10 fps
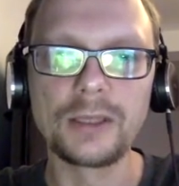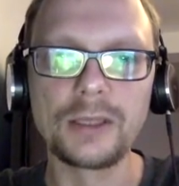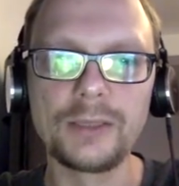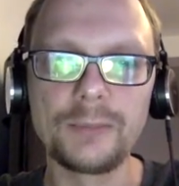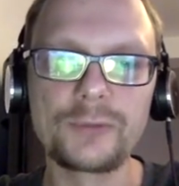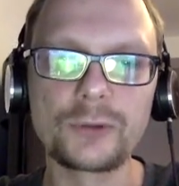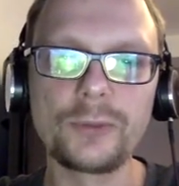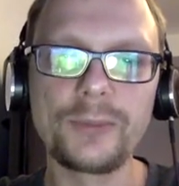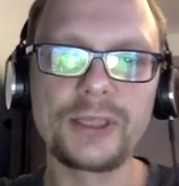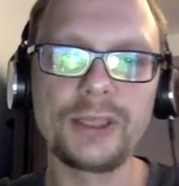Before we
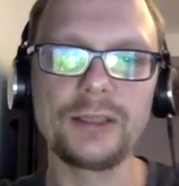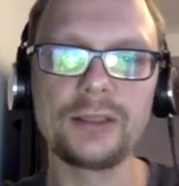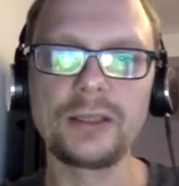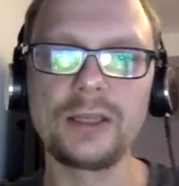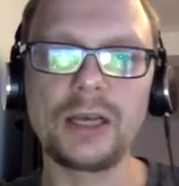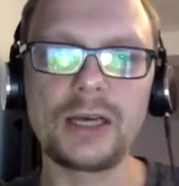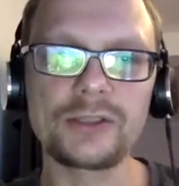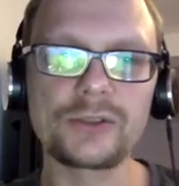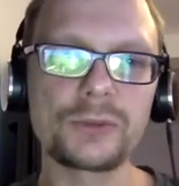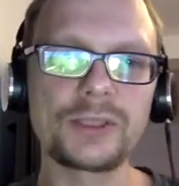begin, I
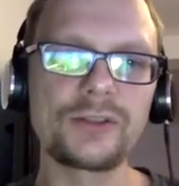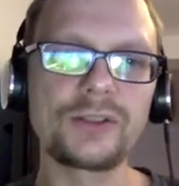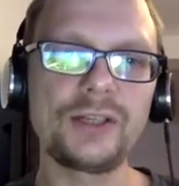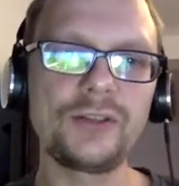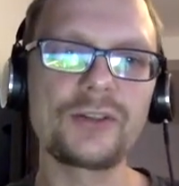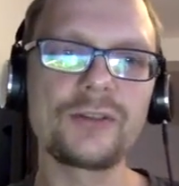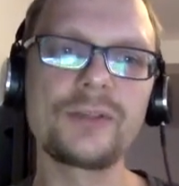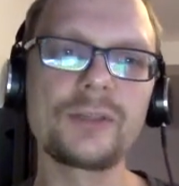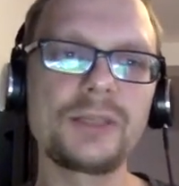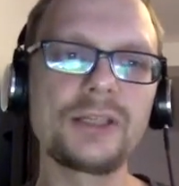just want to test
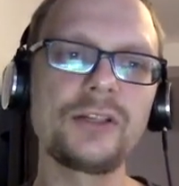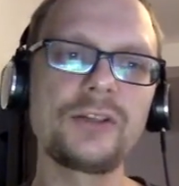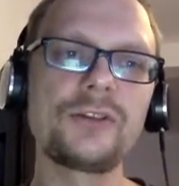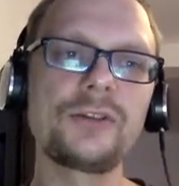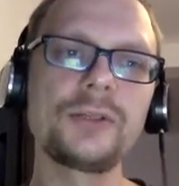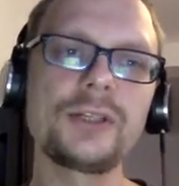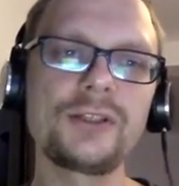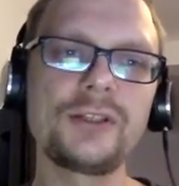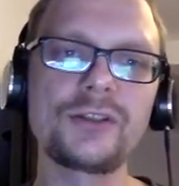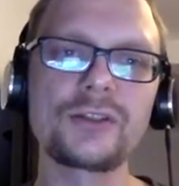something, because during
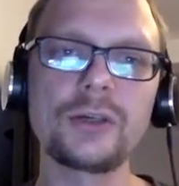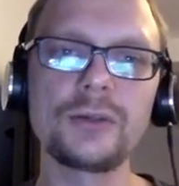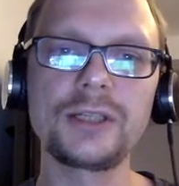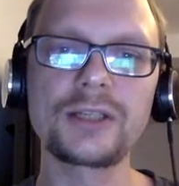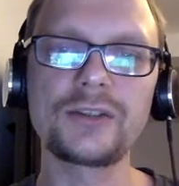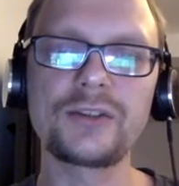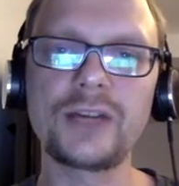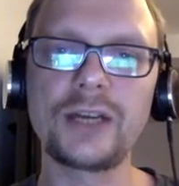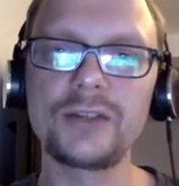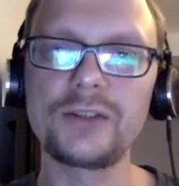this coding
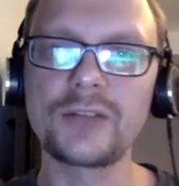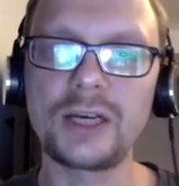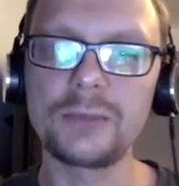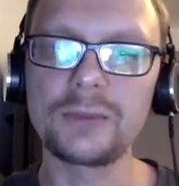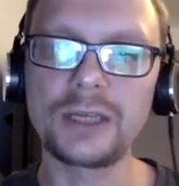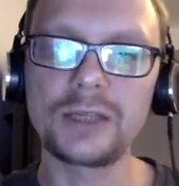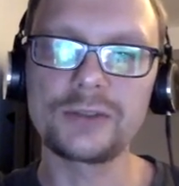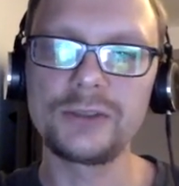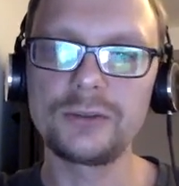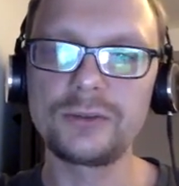exercise, I will
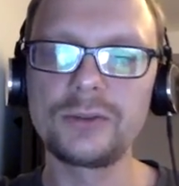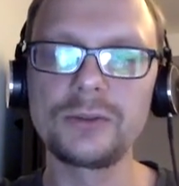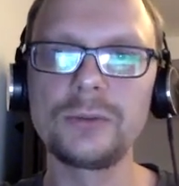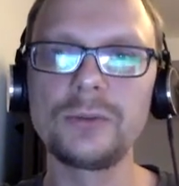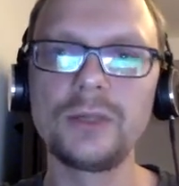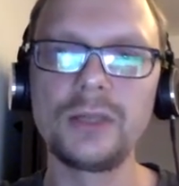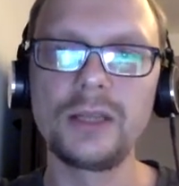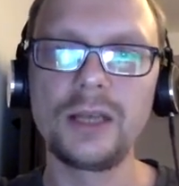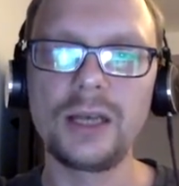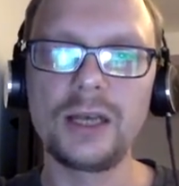ask you to
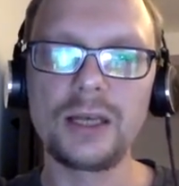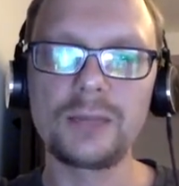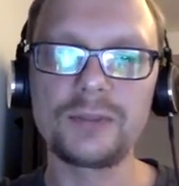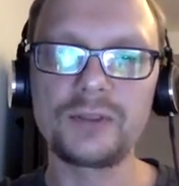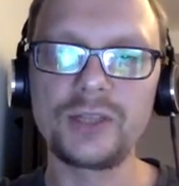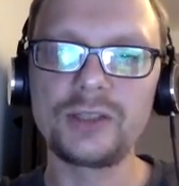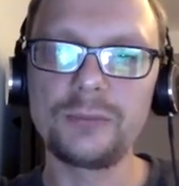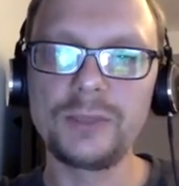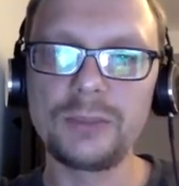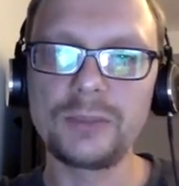send
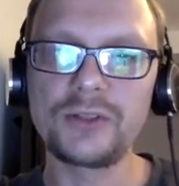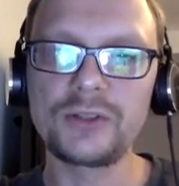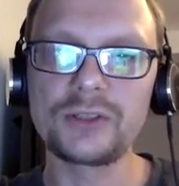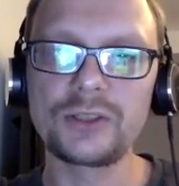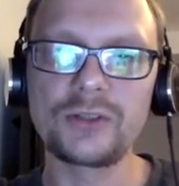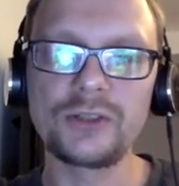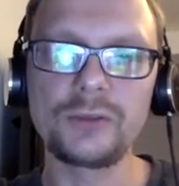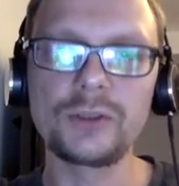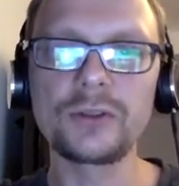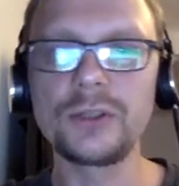me messages. If you
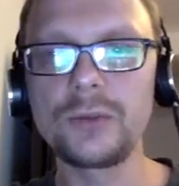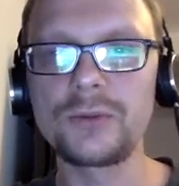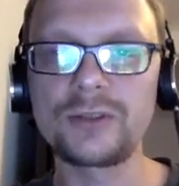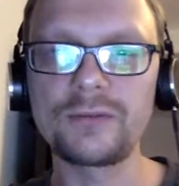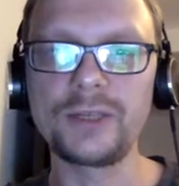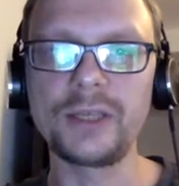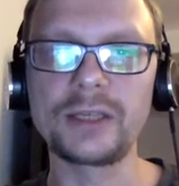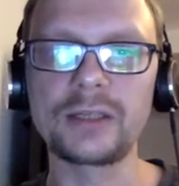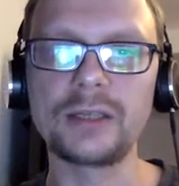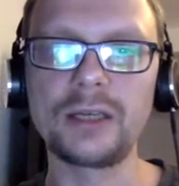don't know
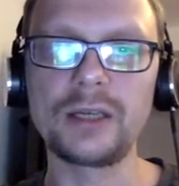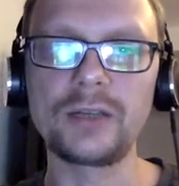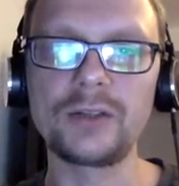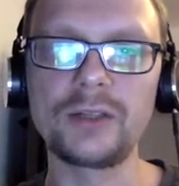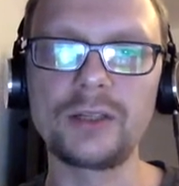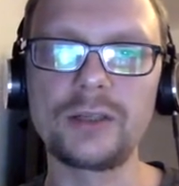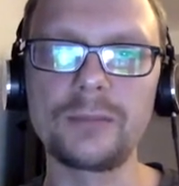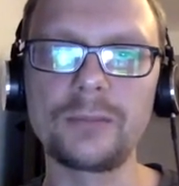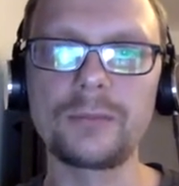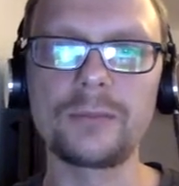something
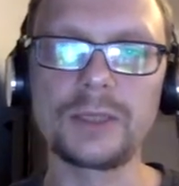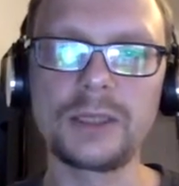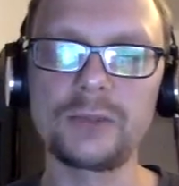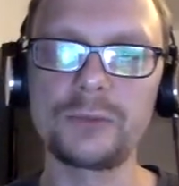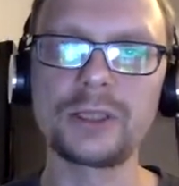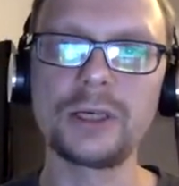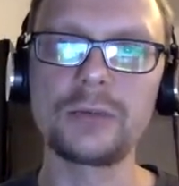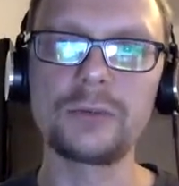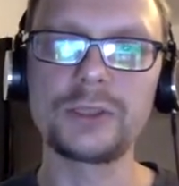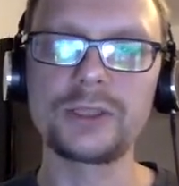as we
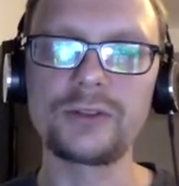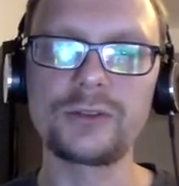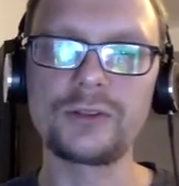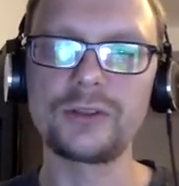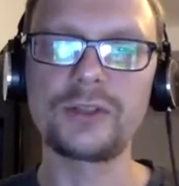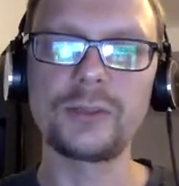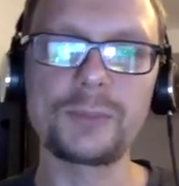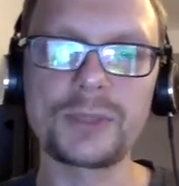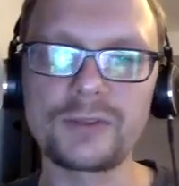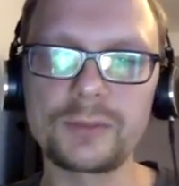code, you can send me a
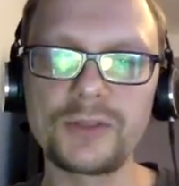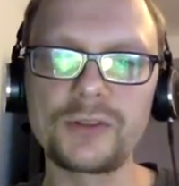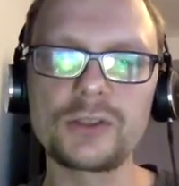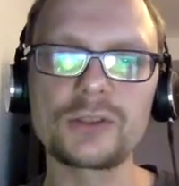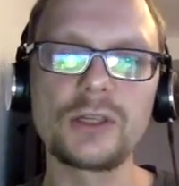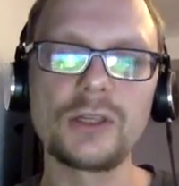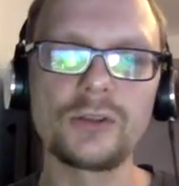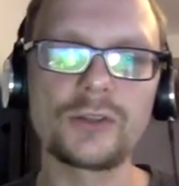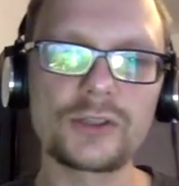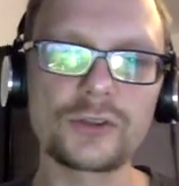private message.
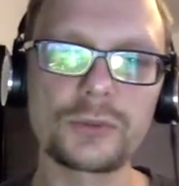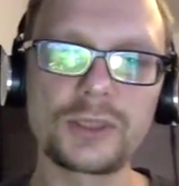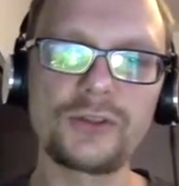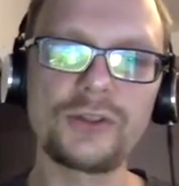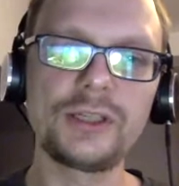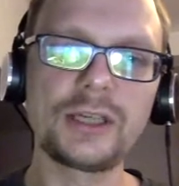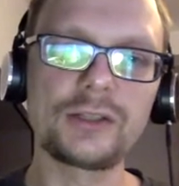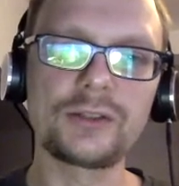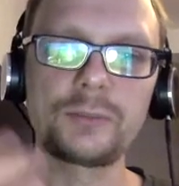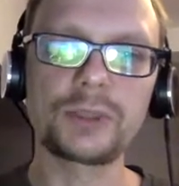So I just want to see
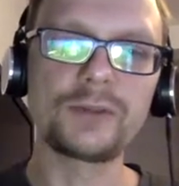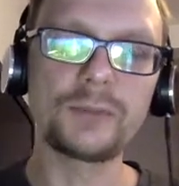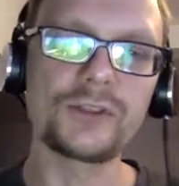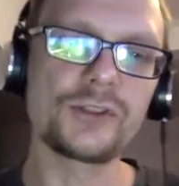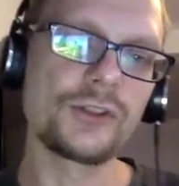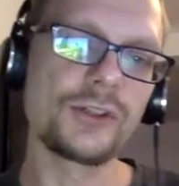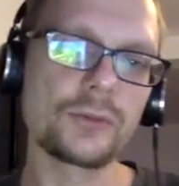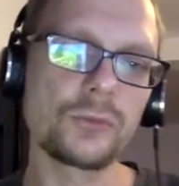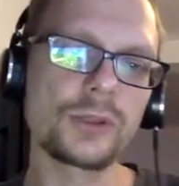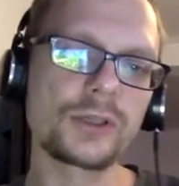that the private messaging
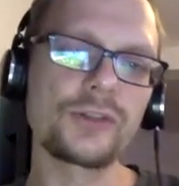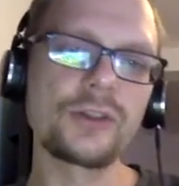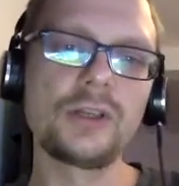works.